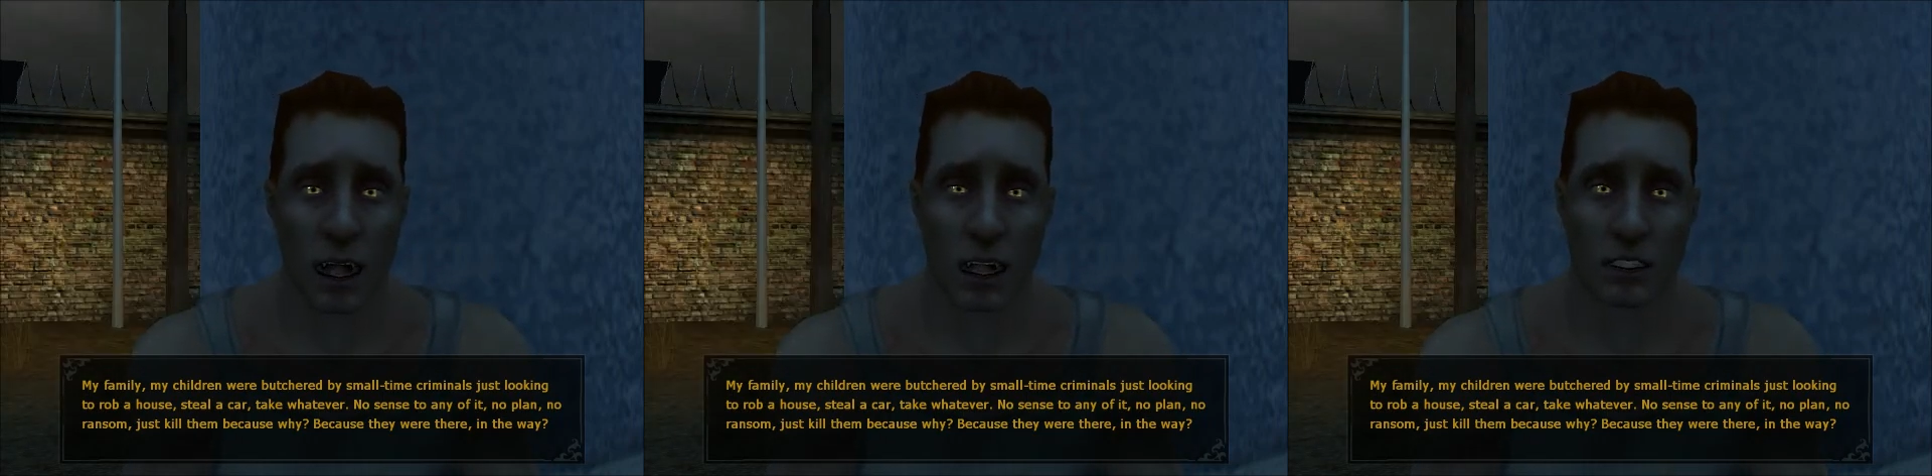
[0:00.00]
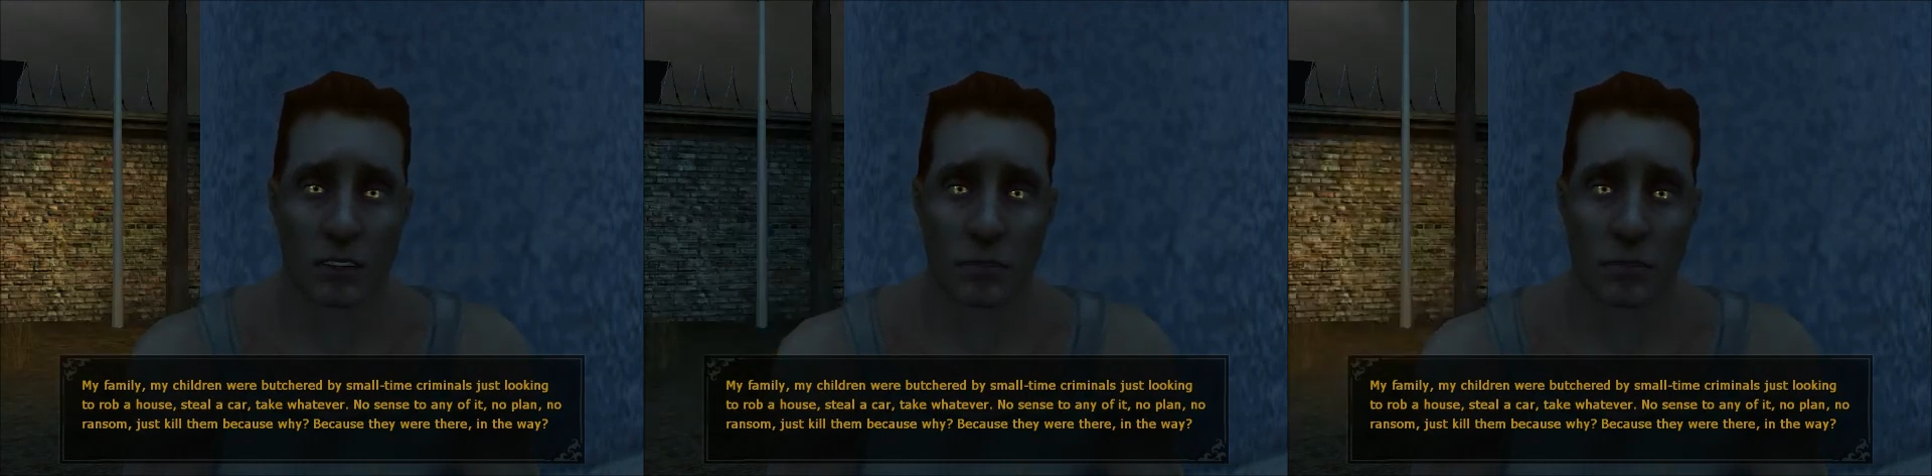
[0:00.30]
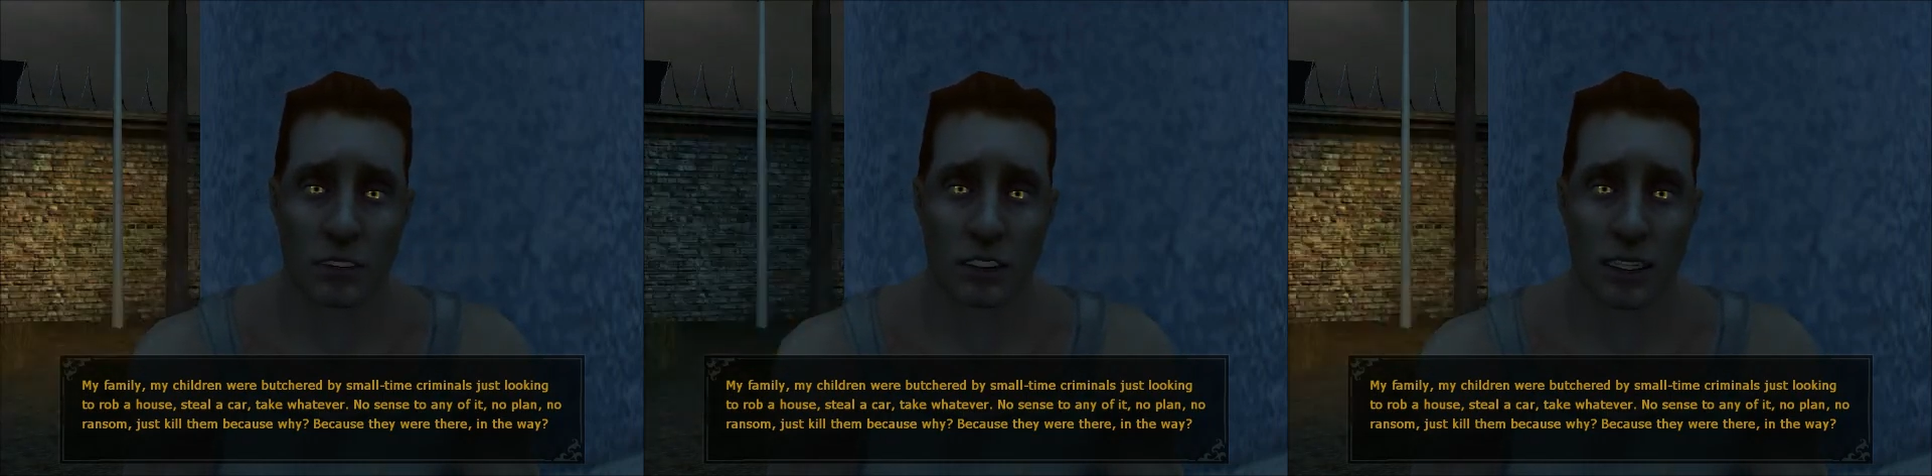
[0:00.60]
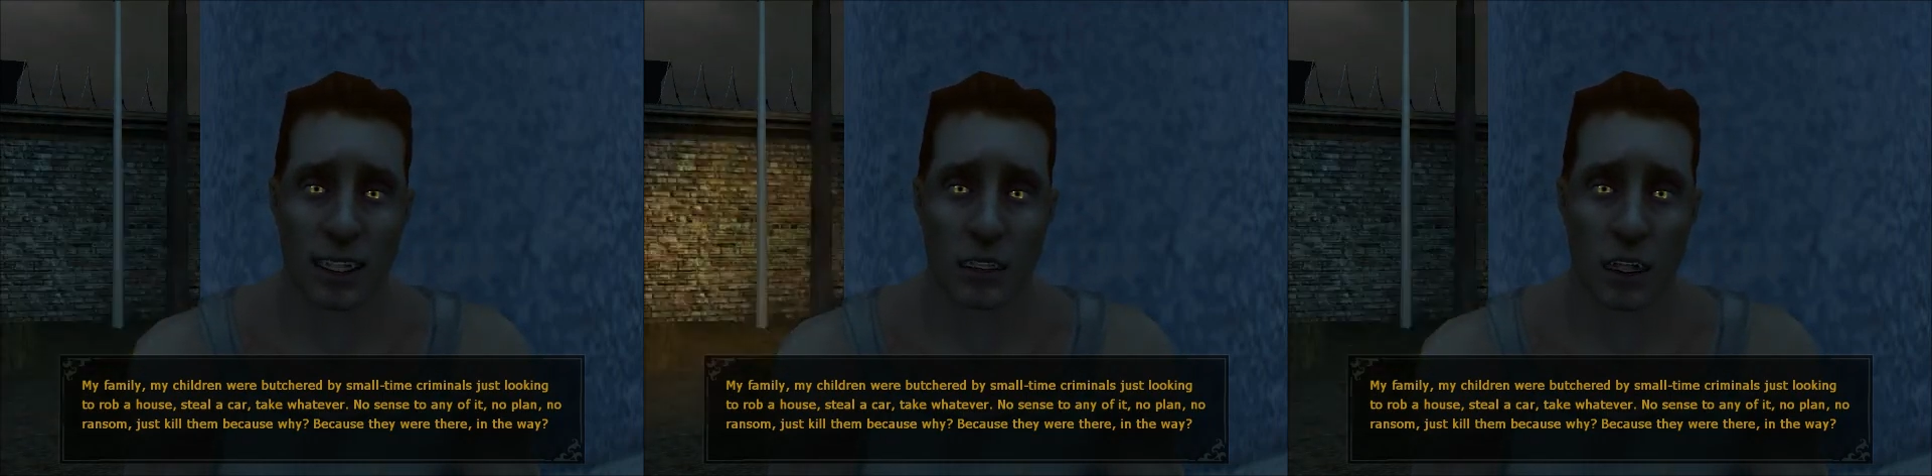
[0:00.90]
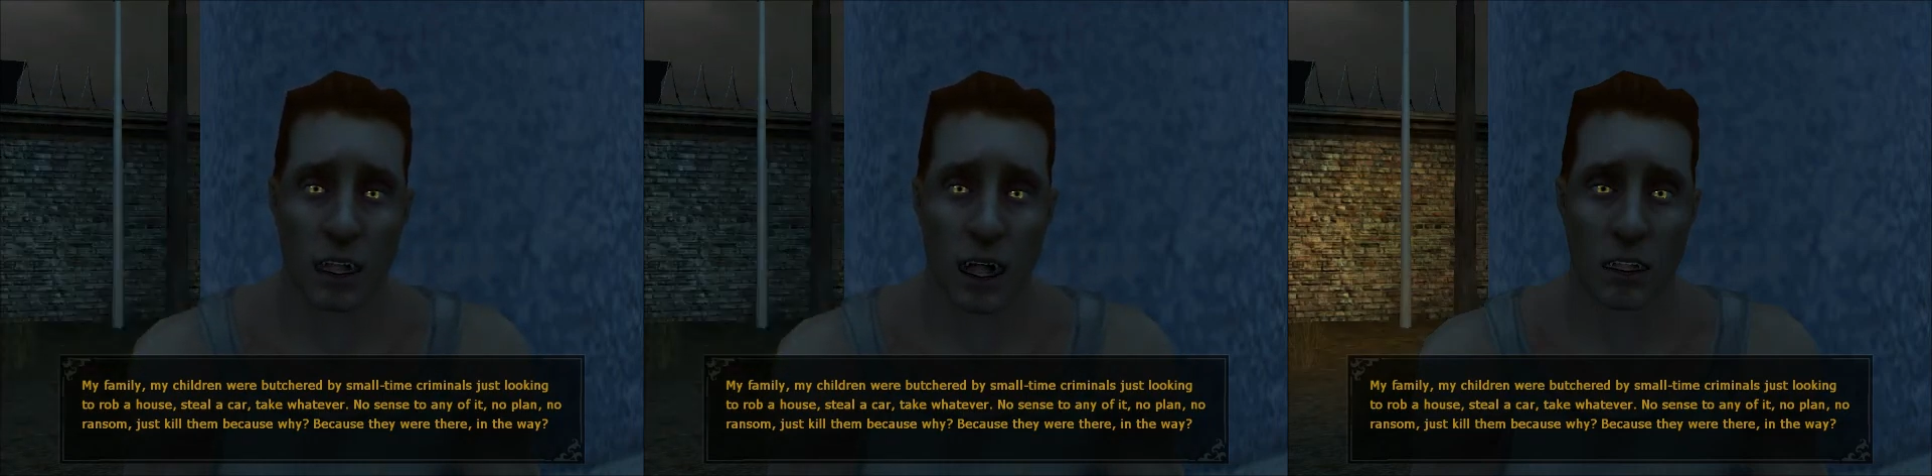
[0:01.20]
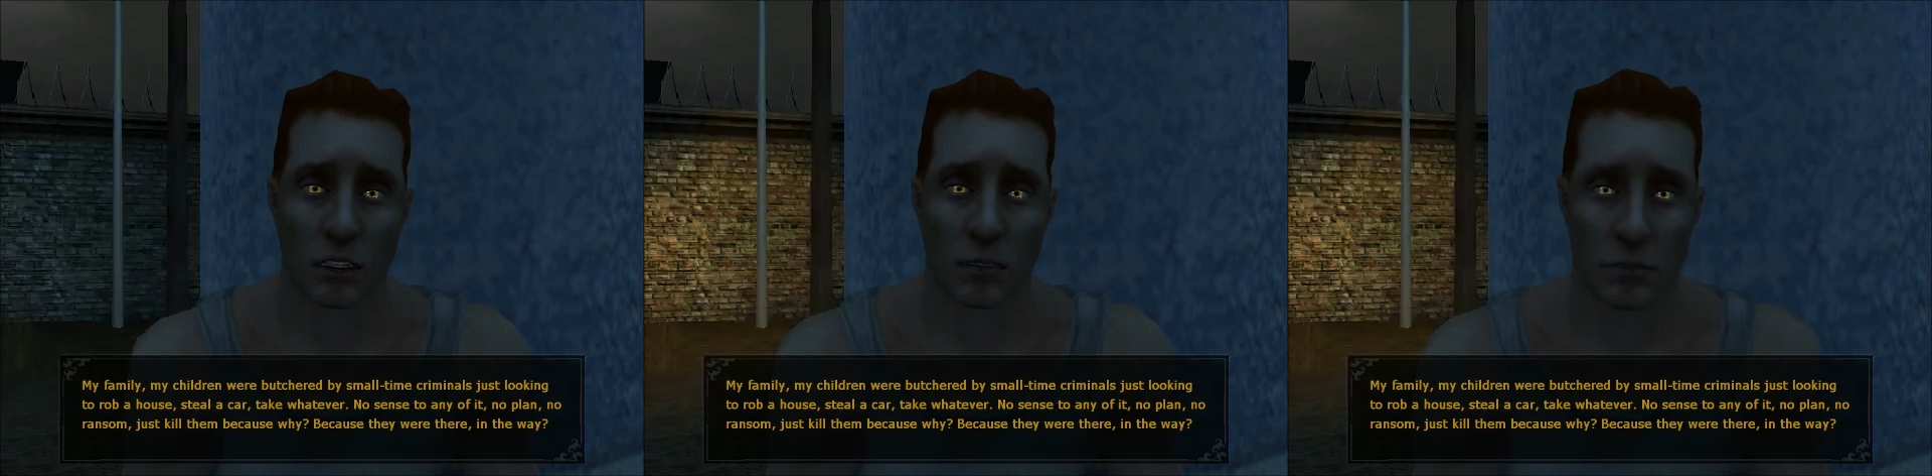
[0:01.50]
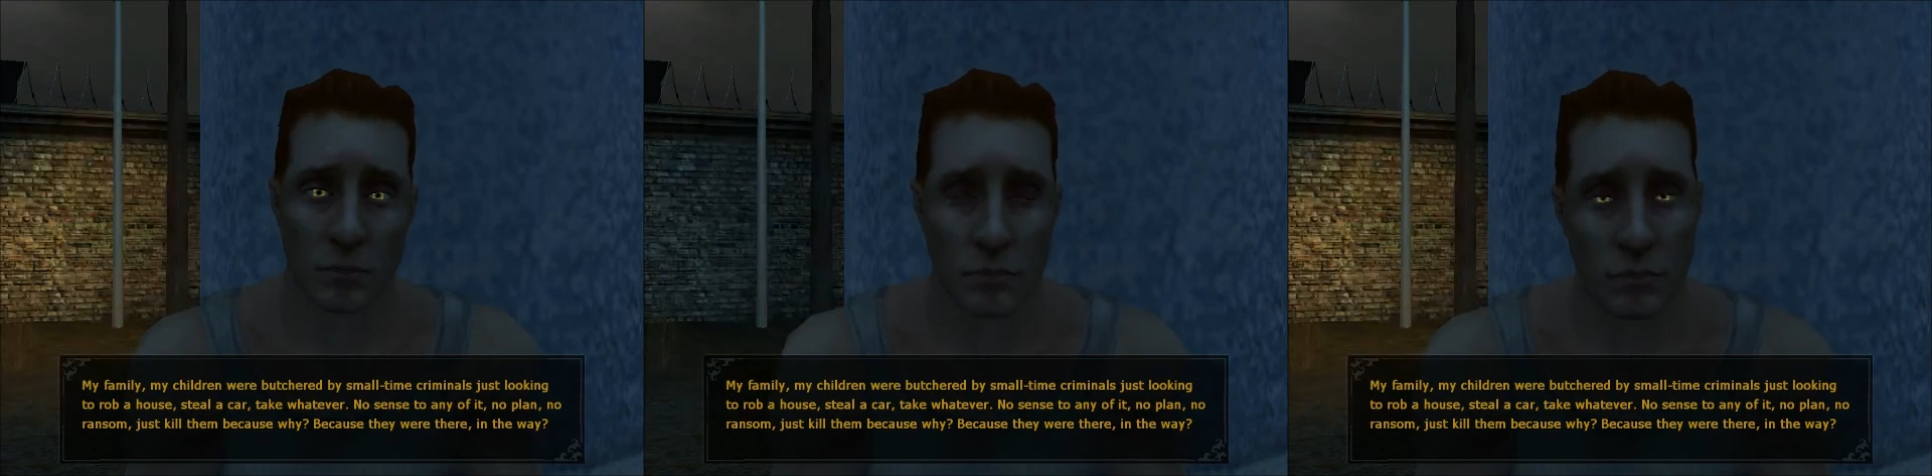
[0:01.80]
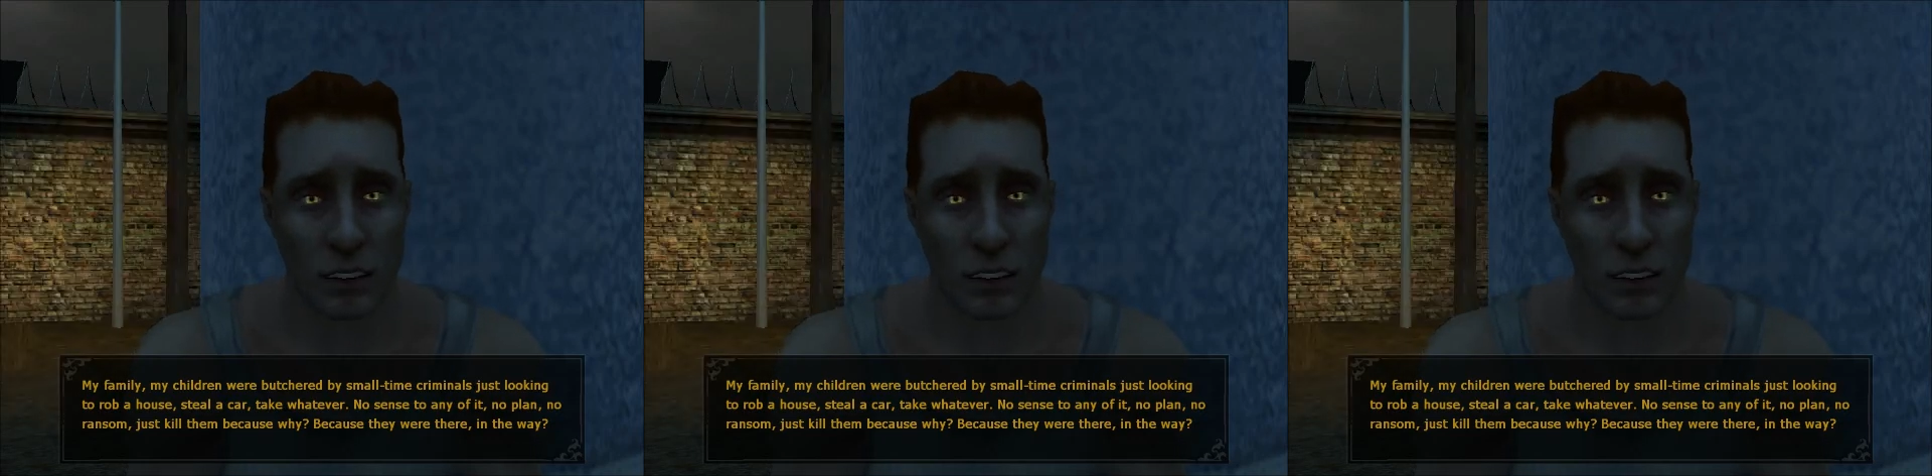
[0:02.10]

house, steal a car,